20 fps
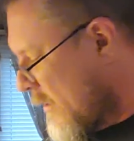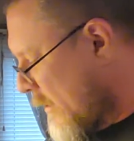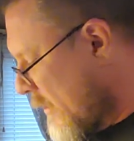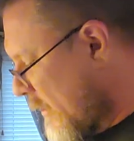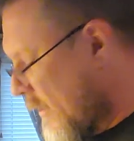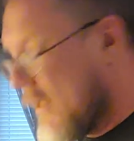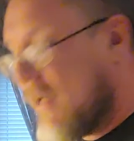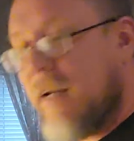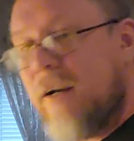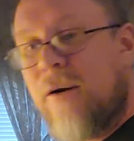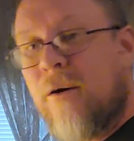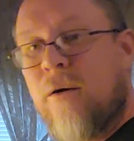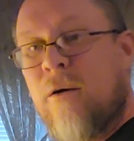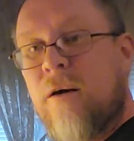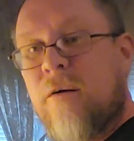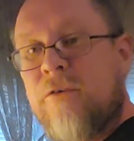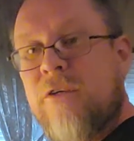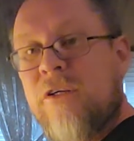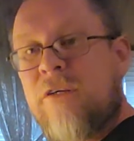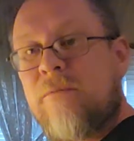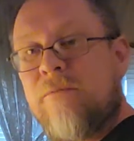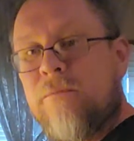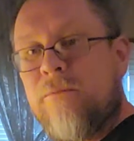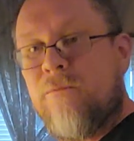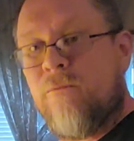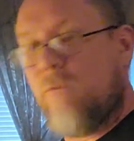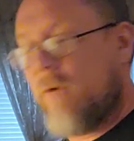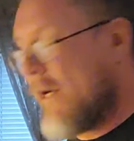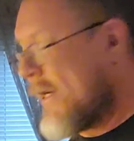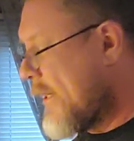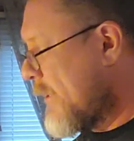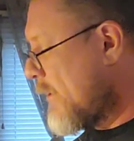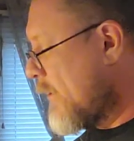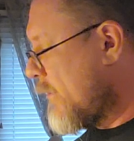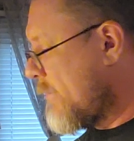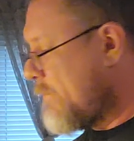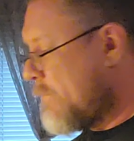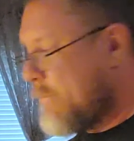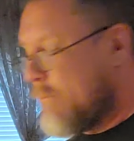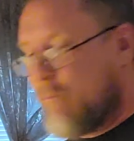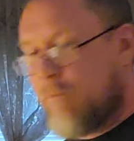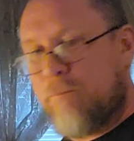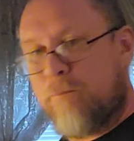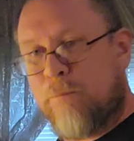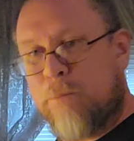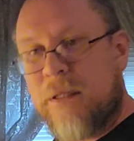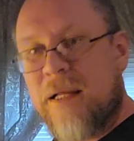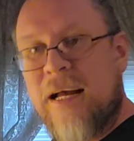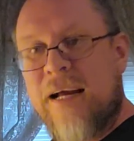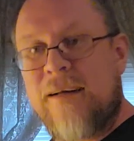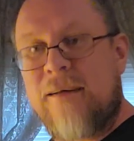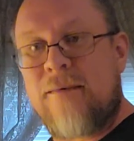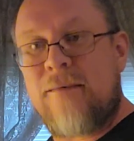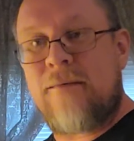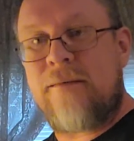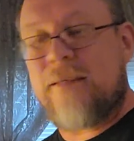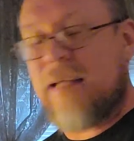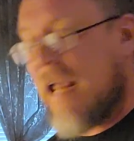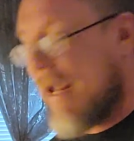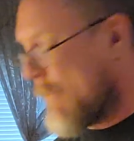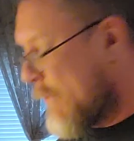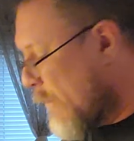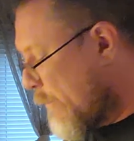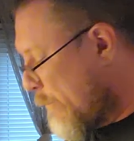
layer of just regular black table